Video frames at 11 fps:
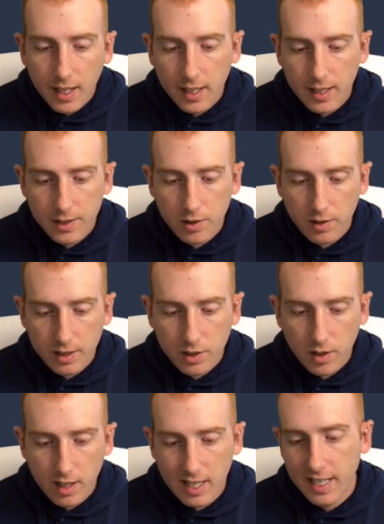Uh, so let's
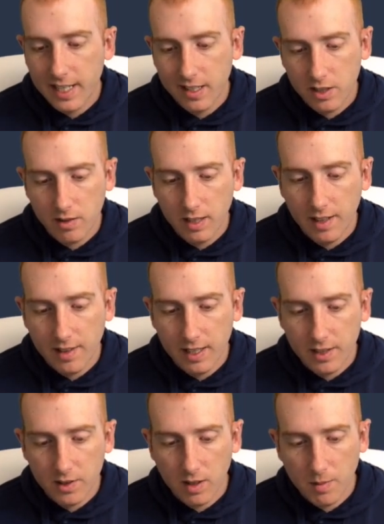go ahead and create
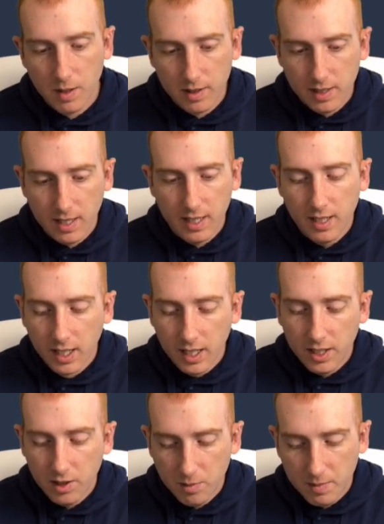this. So I want to say,
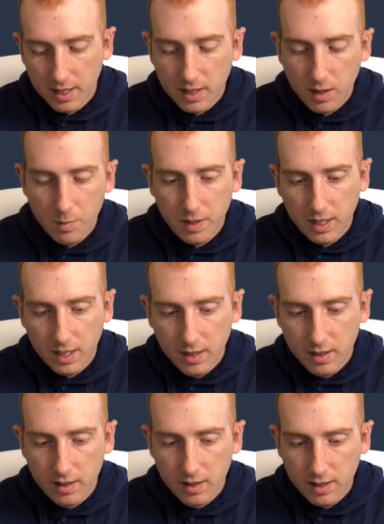you know, my company
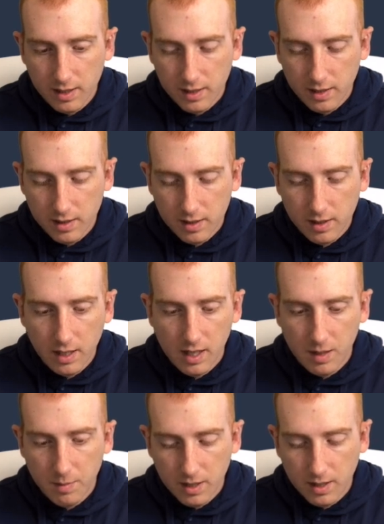
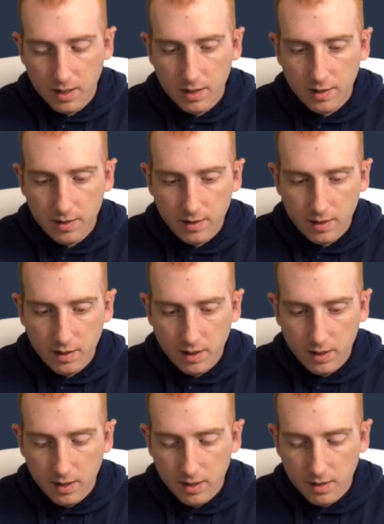name here,
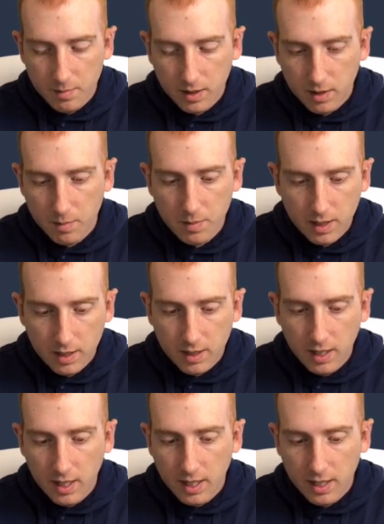my company,
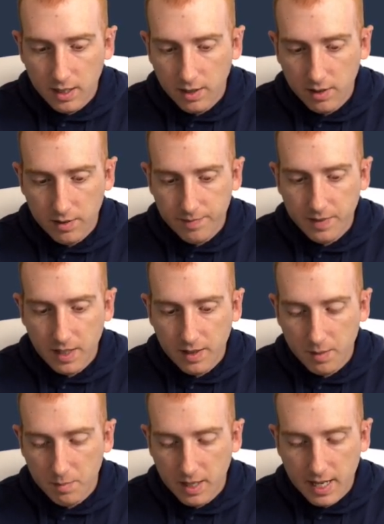you know, and
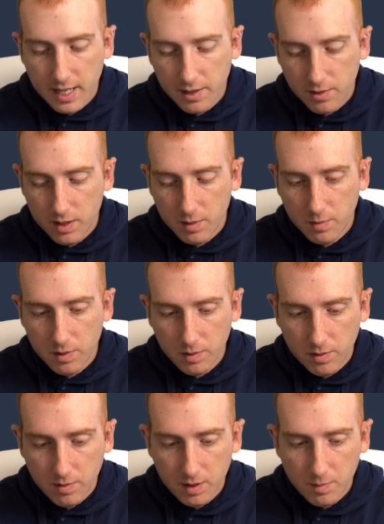then my address, one two
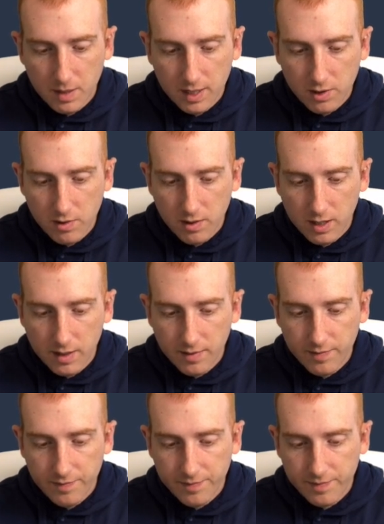three Main Street.
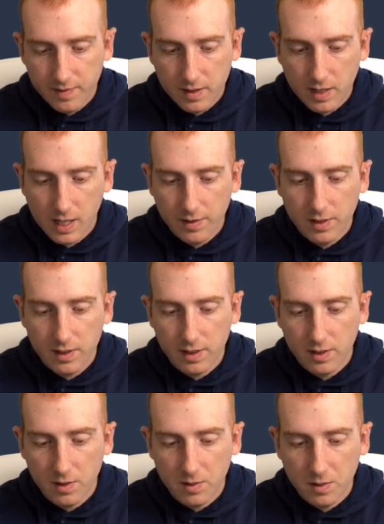Obviously,
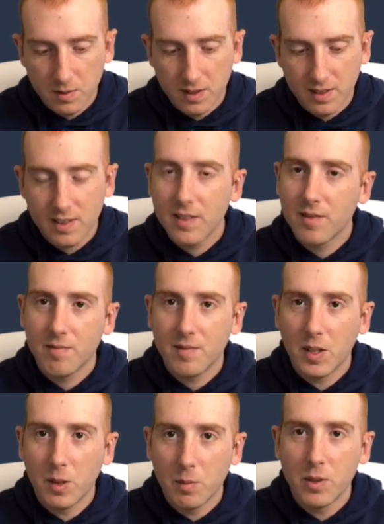don't use this.
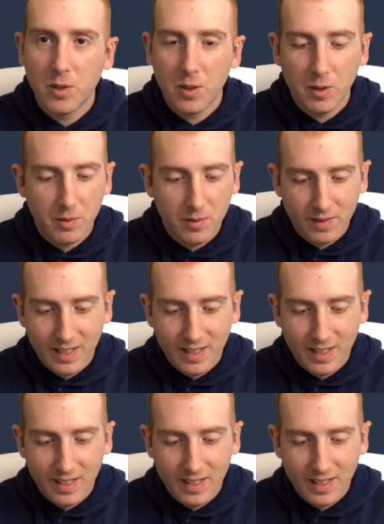You know, put your own.